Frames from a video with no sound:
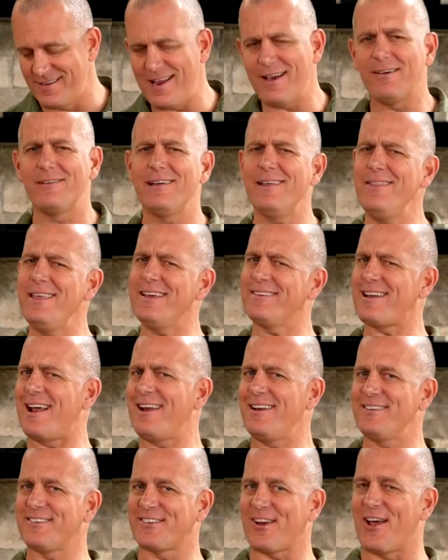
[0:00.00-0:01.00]
Now, in the
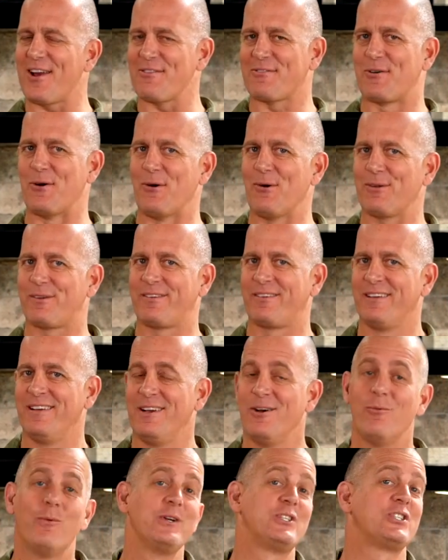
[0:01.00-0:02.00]
Italian style, of course,
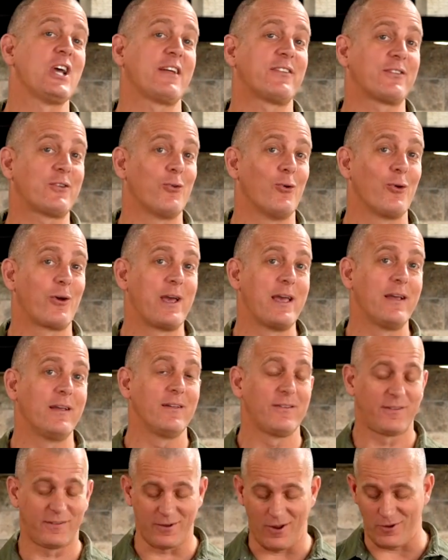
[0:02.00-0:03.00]
we're just talking
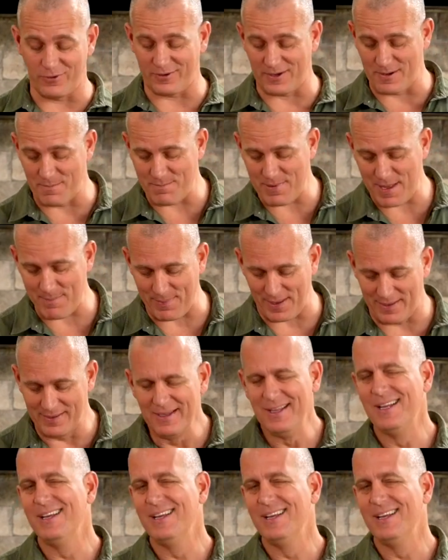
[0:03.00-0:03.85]
salt and pepper.